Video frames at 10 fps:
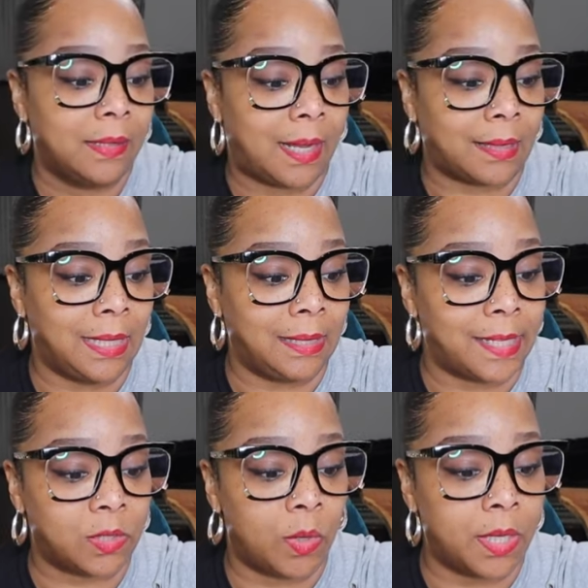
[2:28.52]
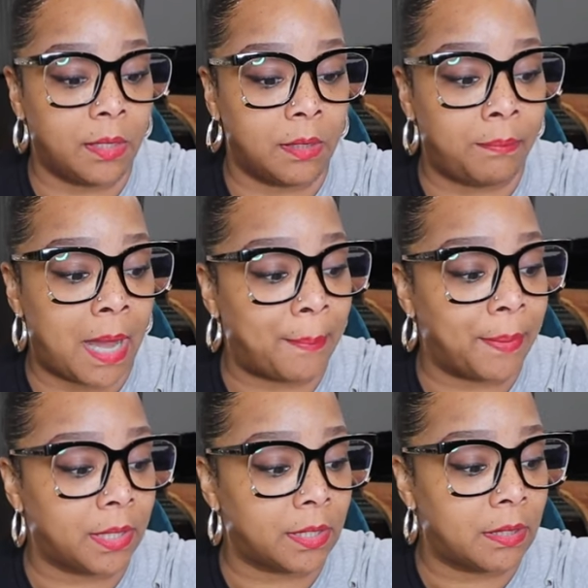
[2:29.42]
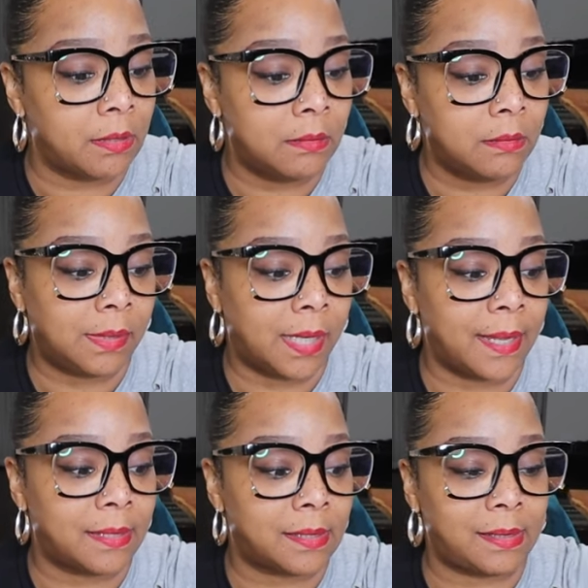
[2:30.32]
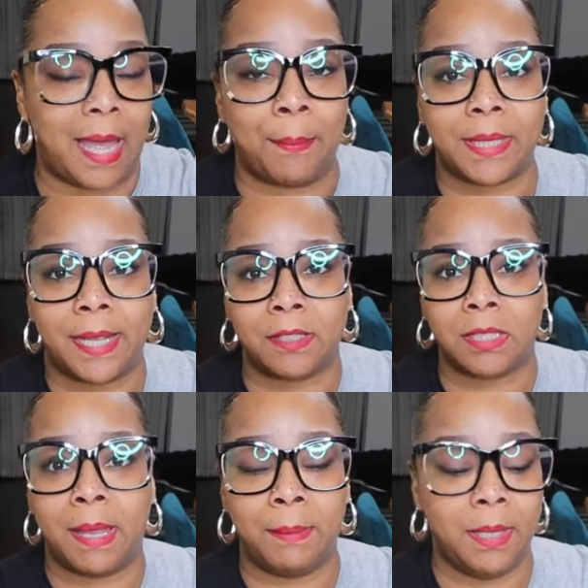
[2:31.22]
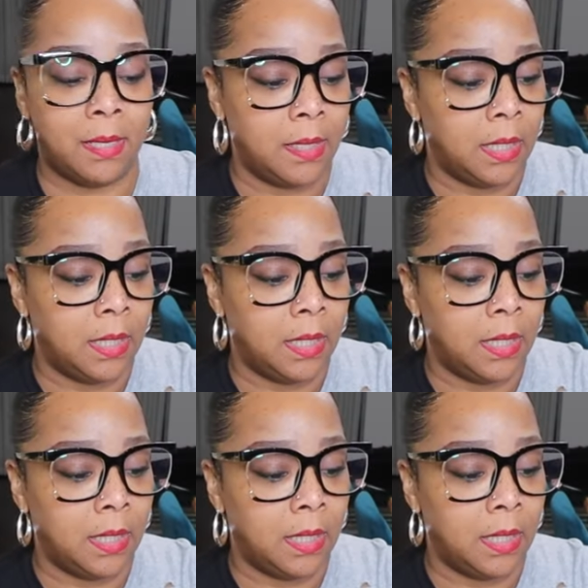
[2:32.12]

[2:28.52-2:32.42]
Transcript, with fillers: I think that's one of the popular I guess appetizers maybe.